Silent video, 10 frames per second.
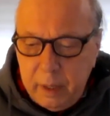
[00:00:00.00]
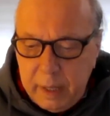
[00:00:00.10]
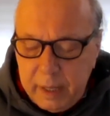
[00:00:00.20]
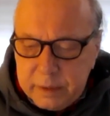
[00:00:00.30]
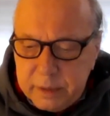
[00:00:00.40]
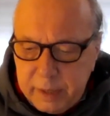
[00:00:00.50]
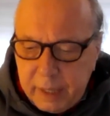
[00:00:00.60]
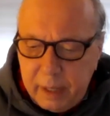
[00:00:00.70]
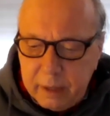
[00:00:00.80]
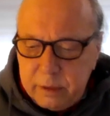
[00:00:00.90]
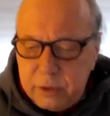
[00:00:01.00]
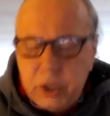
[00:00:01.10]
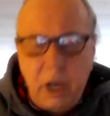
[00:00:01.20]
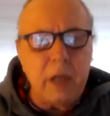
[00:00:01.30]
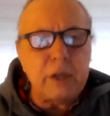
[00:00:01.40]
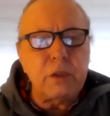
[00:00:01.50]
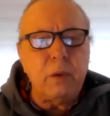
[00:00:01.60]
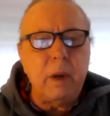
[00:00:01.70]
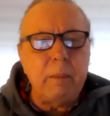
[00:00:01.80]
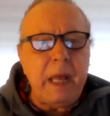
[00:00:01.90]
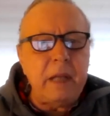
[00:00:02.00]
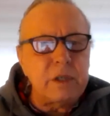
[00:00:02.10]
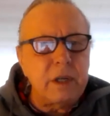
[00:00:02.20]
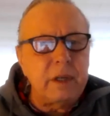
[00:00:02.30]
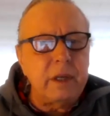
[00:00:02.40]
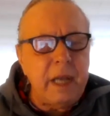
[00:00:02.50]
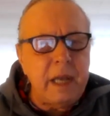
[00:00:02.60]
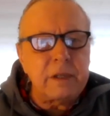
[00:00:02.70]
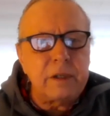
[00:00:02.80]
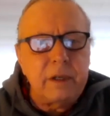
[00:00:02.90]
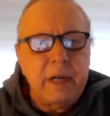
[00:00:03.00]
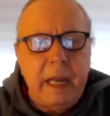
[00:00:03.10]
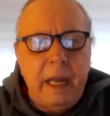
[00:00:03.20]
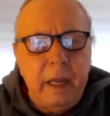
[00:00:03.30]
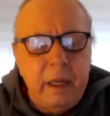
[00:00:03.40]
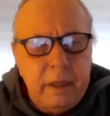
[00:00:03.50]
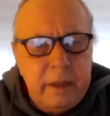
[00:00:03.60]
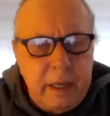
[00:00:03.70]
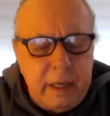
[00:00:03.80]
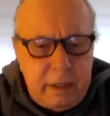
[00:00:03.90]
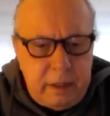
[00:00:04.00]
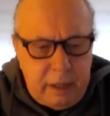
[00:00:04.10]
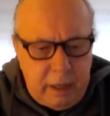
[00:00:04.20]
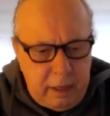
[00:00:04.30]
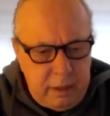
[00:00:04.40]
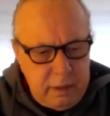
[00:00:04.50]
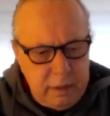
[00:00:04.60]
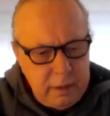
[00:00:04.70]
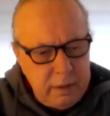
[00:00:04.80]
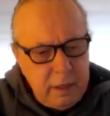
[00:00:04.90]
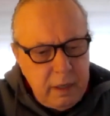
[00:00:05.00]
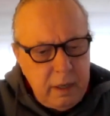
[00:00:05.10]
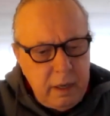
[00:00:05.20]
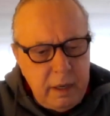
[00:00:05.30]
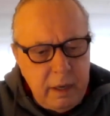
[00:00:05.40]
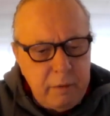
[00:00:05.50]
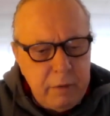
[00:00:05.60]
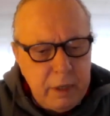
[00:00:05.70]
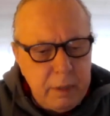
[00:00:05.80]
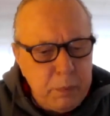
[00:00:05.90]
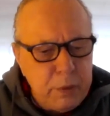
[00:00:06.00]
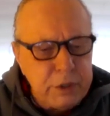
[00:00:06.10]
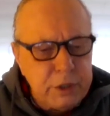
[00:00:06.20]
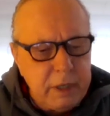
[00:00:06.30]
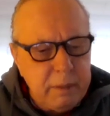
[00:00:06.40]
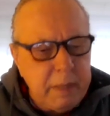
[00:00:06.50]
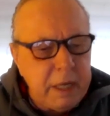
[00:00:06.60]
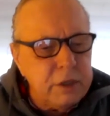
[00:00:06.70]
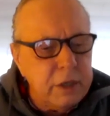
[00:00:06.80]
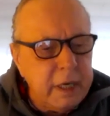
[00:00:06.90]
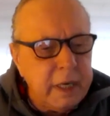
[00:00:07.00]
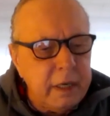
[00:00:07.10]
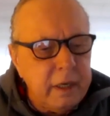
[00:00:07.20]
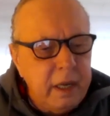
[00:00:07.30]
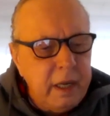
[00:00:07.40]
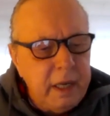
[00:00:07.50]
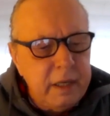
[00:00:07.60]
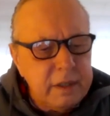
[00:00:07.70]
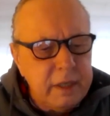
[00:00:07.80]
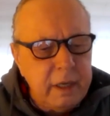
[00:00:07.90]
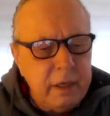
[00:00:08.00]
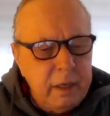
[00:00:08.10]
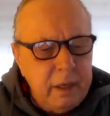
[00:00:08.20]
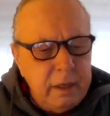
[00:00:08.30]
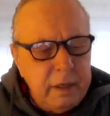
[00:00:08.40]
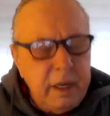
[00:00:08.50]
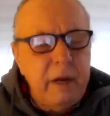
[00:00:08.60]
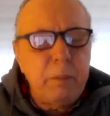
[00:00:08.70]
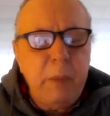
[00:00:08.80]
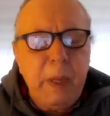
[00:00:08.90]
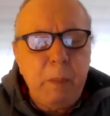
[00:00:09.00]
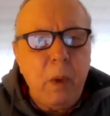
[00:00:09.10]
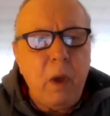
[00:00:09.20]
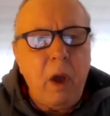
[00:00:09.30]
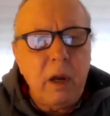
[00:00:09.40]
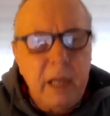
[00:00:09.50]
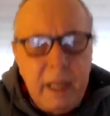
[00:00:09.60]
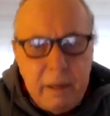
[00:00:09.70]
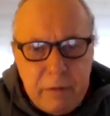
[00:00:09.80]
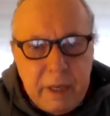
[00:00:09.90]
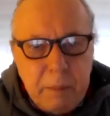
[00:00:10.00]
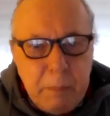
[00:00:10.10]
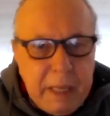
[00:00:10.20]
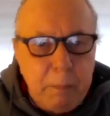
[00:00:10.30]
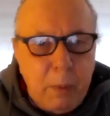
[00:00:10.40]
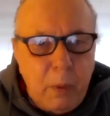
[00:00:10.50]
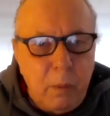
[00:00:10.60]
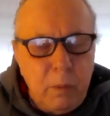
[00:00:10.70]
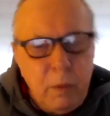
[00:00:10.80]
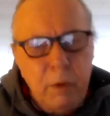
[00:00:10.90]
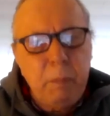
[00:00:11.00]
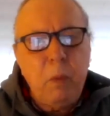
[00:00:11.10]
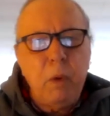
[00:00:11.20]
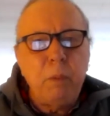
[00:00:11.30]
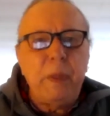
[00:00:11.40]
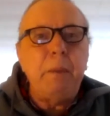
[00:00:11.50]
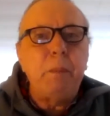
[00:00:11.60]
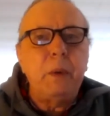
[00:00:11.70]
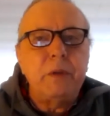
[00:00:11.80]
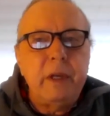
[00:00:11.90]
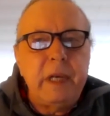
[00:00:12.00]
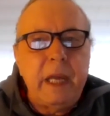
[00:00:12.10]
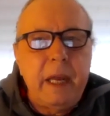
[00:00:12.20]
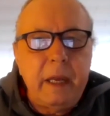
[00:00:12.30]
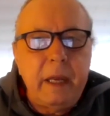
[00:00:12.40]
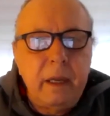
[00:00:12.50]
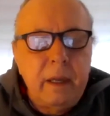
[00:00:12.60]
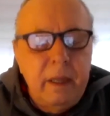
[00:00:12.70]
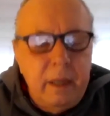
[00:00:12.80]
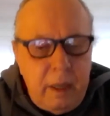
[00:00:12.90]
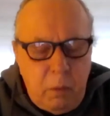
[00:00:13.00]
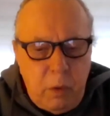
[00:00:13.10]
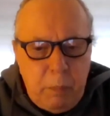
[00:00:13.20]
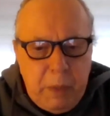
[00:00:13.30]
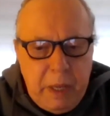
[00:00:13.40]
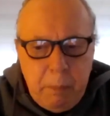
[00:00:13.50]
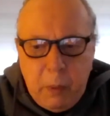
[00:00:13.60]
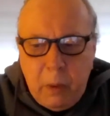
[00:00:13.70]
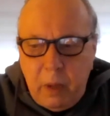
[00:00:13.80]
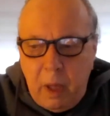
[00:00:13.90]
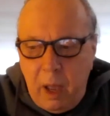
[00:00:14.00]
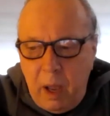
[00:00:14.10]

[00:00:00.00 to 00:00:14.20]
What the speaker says: as Joshua mentioned yesterday, that and I really appreciate mentioning it, is that Native people are living people. We're people today. We're people